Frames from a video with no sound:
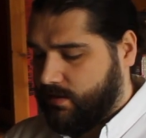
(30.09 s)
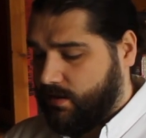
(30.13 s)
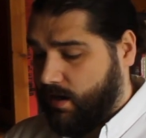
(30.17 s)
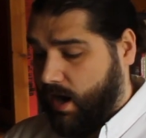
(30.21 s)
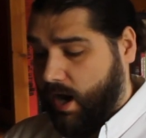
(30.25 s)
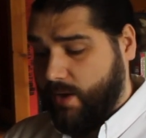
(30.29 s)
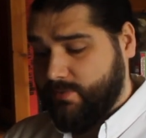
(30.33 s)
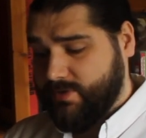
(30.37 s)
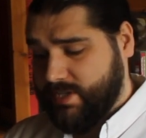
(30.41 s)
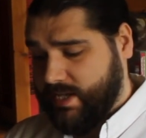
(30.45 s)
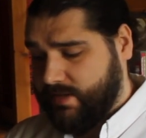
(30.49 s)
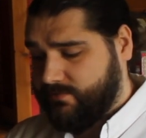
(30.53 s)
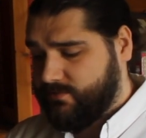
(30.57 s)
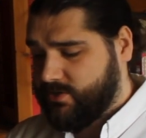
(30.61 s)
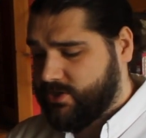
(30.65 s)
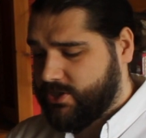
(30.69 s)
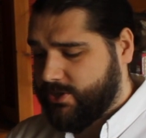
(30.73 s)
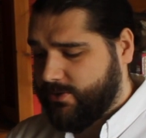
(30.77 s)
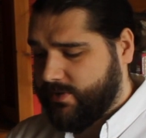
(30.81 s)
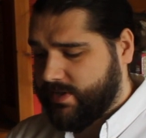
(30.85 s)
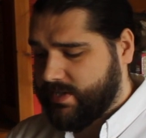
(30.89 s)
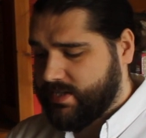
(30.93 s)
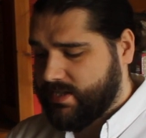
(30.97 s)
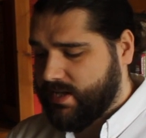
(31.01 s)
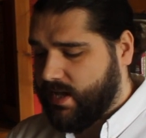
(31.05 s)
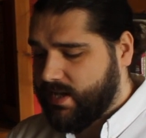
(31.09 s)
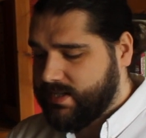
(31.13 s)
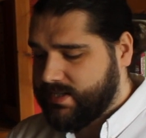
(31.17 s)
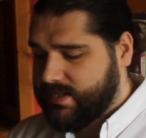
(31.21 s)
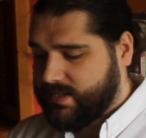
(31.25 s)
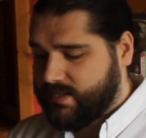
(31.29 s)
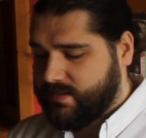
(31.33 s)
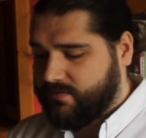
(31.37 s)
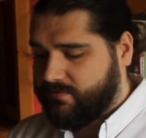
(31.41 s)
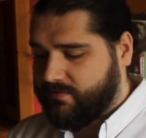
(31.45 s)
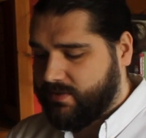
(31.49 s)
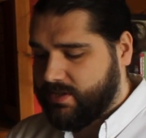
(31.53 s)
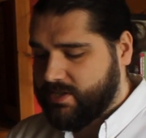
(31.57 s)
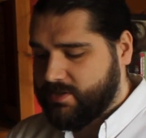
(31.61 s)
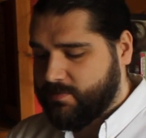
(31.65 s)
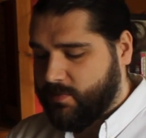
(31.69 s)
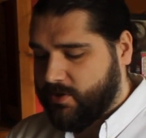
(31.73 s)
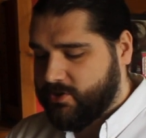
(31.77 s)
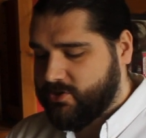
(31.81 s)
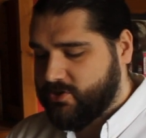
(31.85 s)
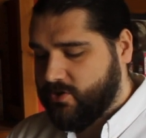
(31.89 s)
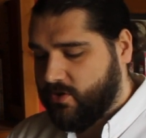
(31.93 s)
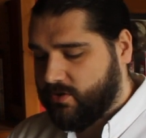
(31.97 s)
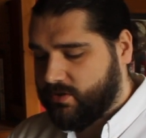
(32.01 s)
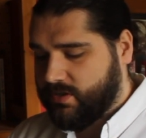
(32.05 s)
I was even too excited to finish my
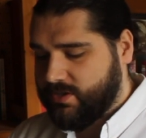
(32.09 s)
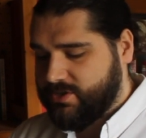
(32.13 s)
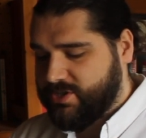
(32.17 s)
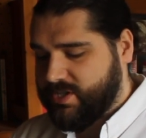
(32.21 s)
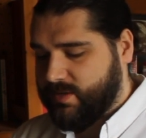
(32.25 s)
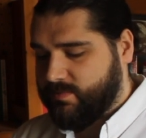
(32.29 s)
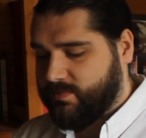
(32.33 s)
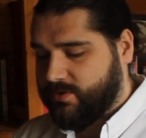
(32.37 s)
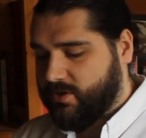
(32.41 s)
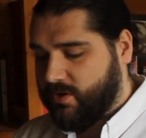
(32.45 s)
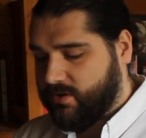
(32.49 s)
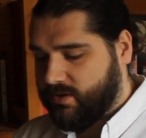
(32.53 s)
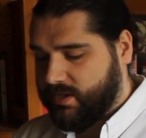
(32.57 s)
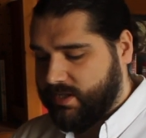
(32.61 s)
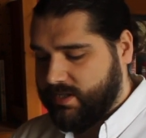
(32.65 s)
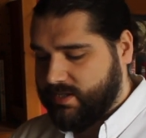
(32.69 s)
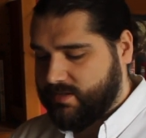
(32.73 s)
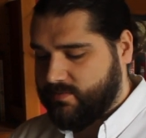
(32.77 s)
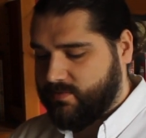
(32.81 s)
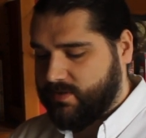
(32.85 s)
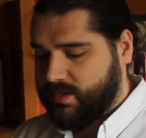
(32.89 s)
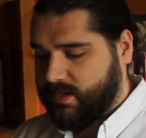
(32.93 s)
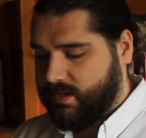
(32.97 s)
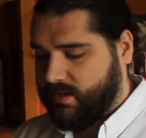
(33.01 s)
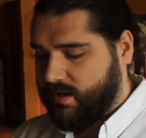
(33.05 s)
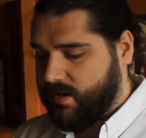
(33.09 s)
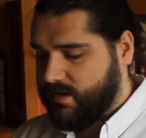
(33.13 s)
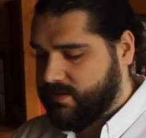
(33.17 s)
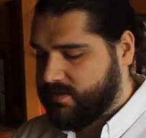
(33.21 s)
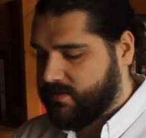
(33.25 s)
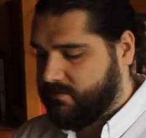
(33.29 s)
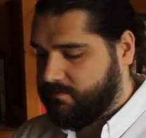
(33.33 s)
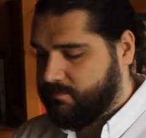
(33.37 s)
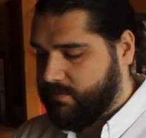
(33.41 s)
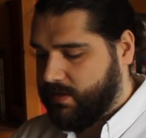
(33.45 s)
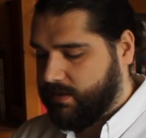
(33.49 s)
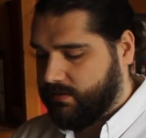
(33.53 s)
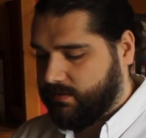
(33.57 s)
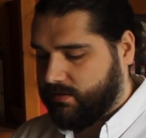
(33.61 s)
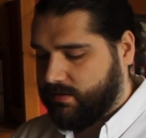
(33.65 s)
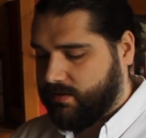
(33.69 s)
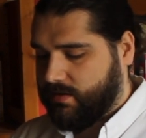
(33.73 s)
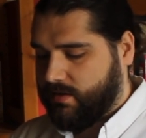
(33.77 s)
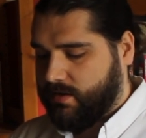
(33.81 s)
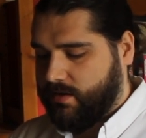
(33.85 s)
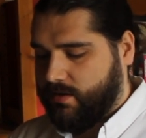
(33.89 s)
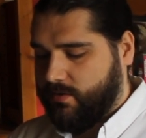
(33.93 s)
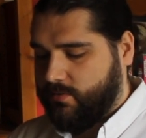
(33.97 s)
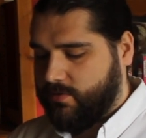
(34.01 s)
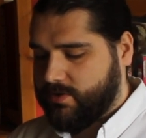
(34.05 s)
chocolate chip cookies with a glass of milk,
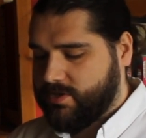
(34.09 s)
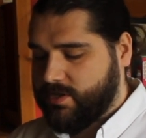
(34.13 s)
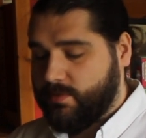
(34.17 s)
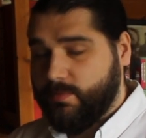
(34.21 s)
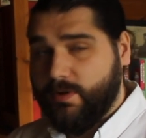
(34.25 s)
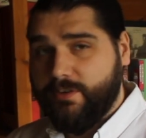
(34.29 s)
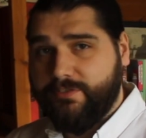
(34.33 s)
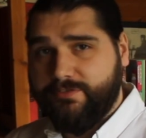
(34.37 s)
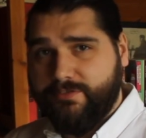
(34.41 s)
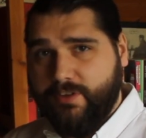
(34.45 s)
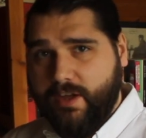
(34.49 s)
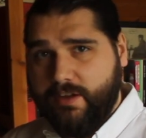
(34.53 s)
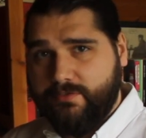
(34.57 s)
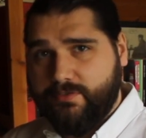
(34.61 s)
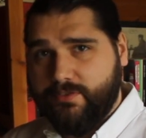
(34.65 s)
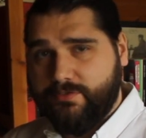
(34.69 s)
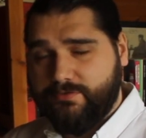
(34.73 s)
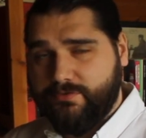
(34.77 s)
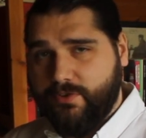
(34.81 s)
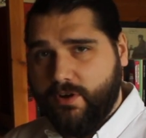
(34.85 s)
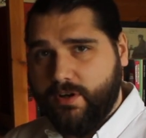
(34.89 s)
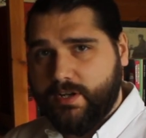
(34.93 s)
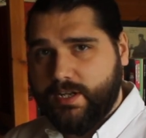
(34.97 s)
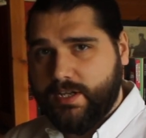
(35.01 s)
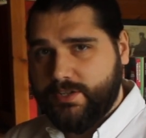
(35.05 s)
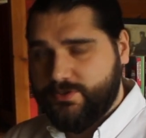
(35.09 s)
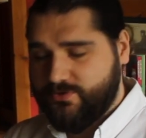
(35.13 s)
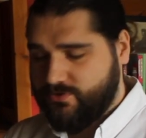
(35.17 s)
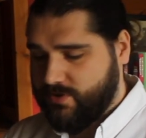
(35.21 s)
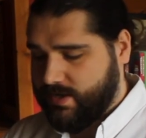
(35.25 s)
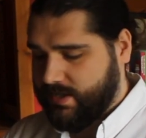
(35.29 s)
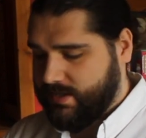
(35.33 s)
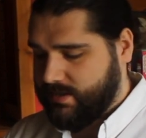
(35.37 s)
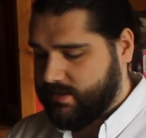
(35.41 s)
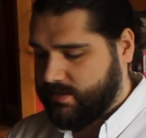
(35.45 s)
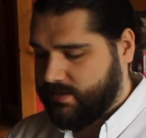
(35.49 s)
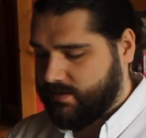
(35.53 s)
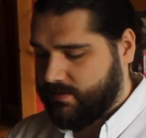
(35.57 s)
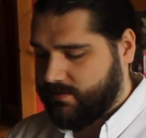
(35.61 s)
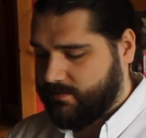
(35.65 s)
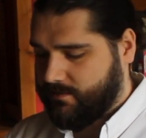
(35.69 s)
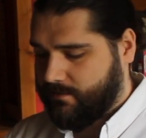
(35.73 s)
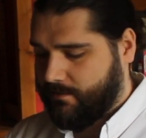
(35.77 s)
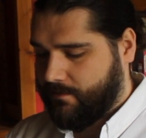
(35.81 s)
which are my favourite Friday treats.